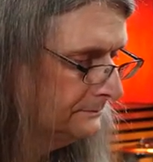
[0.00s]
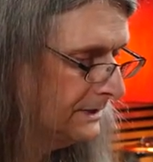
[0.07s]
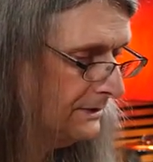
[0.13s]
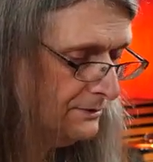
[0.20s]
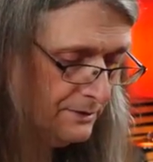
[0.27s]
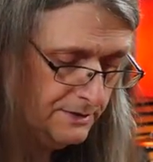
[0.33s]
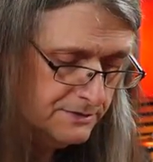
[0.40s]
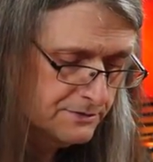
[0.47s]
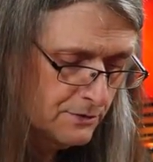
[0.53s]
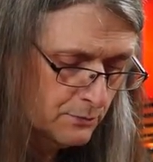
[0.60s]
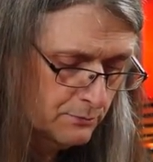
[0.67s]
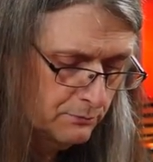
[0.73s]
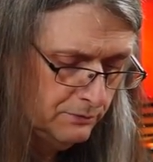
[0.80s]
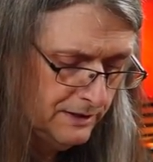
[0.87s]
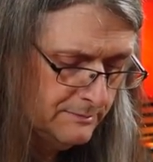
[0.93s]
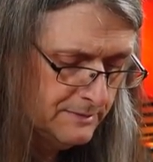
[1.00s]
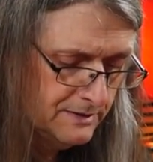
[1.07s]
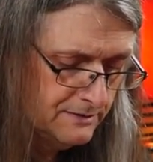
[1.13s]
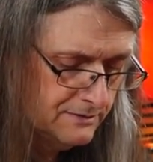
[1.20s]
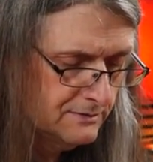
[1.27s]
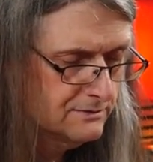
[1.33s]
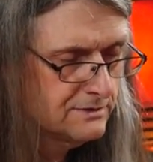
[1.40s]
And there is no
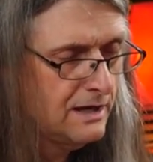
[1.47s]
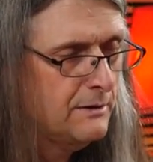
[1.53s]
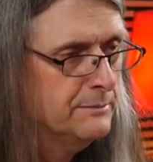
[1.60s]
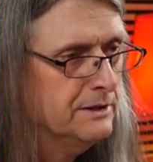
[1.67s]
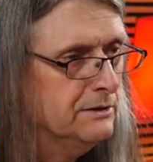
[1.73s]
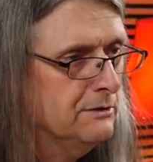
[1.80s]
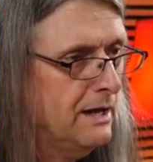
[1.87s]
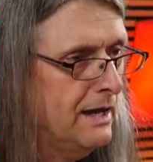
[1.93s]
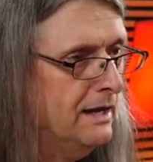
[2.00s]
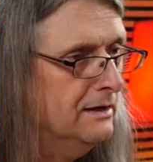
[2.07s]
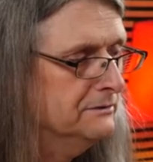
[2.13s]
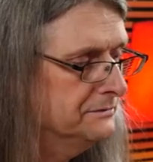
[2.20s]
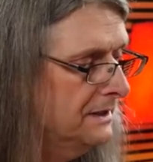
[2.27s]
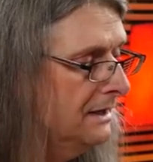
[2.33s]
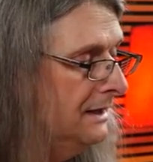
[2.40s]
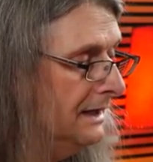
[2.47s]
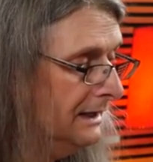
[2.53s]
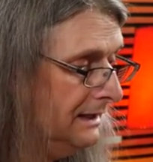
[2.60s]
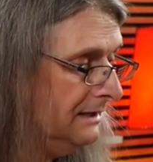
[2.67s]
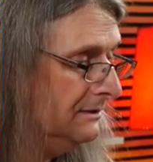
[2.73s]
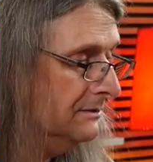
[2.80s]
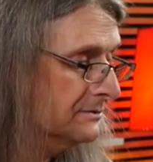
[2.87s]
limit to how many you have.
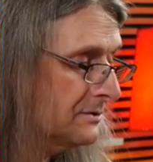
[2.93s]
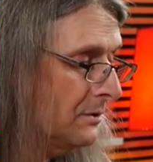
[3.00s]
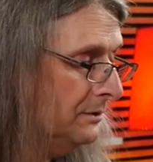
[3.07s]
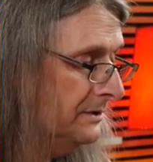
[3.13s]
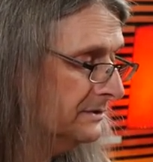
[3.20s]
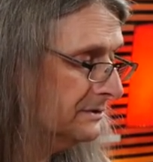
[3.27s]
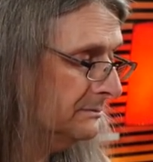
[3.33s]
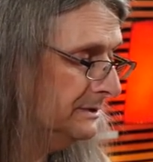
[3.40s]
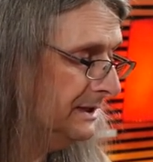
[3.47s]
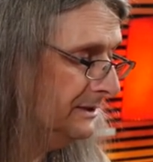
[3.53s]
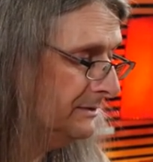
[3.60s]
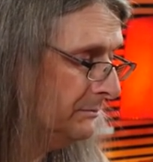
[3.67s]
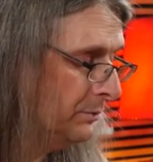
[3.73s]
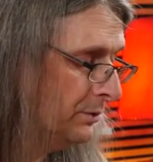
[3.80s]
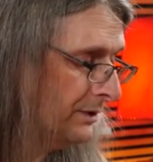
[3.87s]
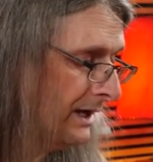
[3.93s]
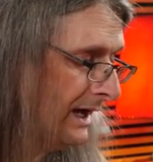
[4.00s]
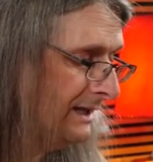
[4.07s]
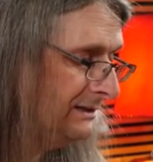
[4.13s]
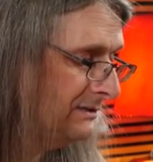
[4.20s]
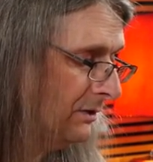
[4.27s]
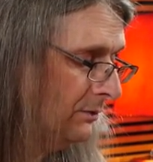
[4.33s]
Again, there's only so many on the board.
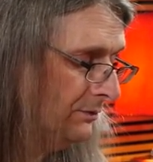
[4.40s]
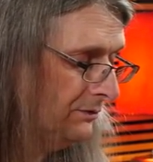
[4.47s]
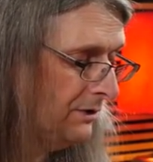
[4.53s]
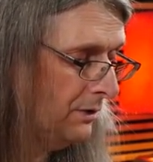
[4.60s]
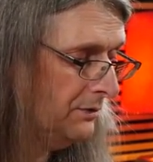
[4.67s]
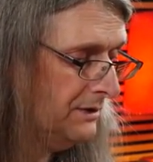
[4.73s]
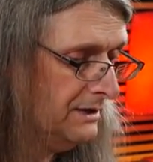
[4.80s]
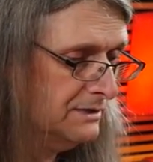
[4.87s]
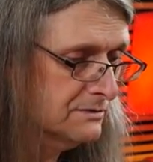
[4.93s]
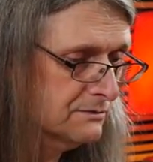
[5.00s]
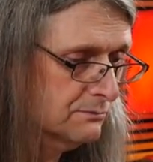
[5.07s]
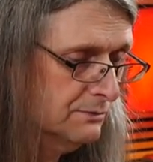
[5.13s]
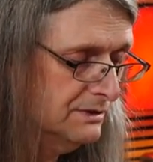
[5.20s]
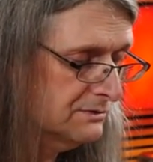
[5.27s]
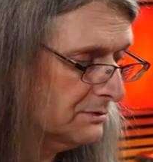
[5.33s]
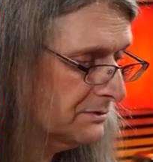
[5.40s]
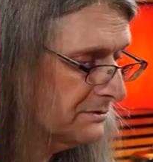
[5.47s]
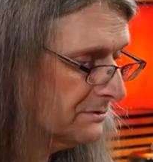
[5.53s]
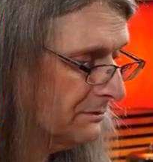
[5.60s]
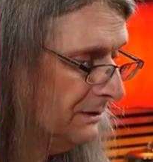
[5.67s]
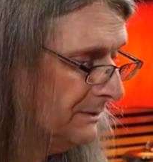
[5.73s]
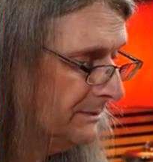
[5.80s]
I don't know that its
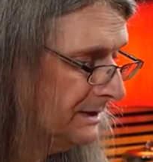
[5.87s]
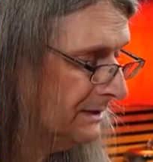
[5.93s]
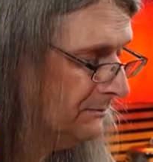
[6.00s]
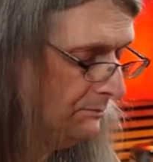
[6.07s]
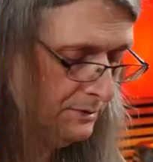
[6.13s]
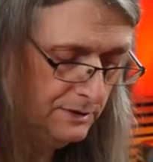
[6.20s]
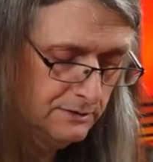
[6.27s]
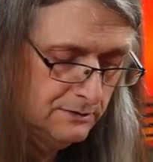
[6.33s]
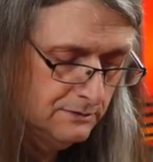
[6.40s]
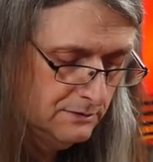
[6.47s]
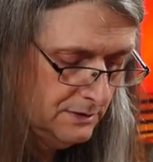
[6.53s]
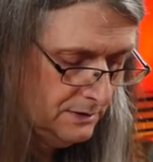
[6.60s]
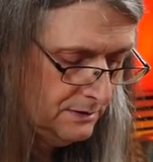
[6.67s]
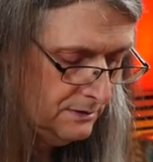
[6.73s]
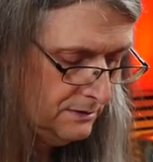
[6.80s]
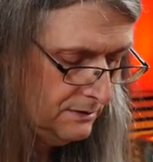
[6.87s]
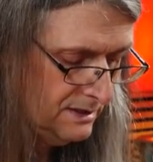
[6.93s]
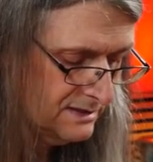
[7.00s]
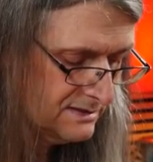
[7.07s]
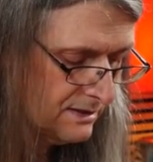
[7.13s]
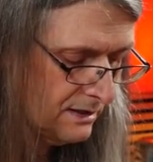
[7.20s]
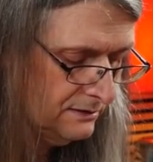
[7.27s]
resources are limited, but
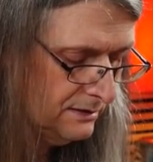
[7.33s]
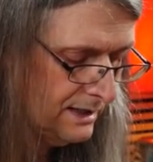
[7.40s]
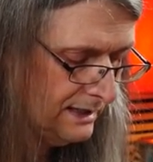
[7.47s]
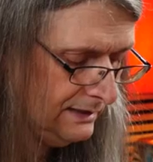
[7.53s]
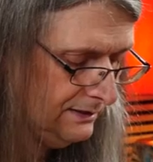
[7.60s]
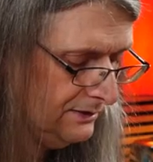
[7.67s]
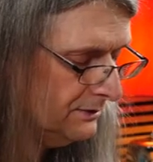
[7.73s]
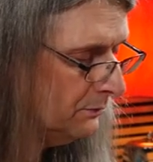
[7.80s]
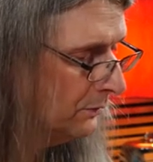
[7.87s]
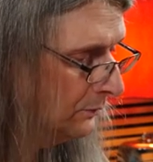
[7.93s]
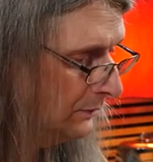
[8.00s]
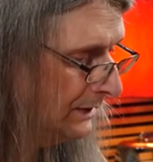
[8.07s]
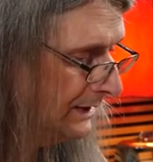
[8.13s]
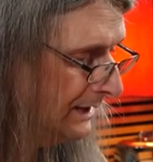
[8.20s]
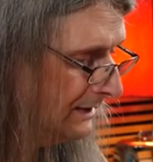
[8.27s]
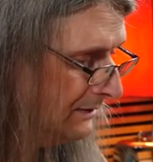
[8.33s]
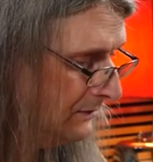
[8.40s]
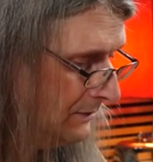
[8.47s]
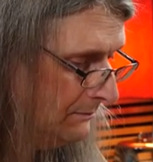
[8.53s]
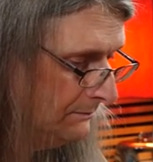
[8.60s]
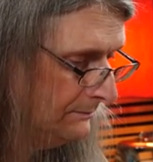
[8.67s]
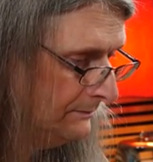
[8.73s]
it's unlikely that we'll run out of
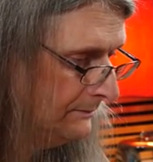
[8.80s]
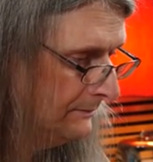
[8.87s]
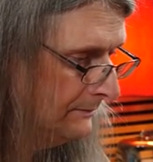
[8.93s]
them.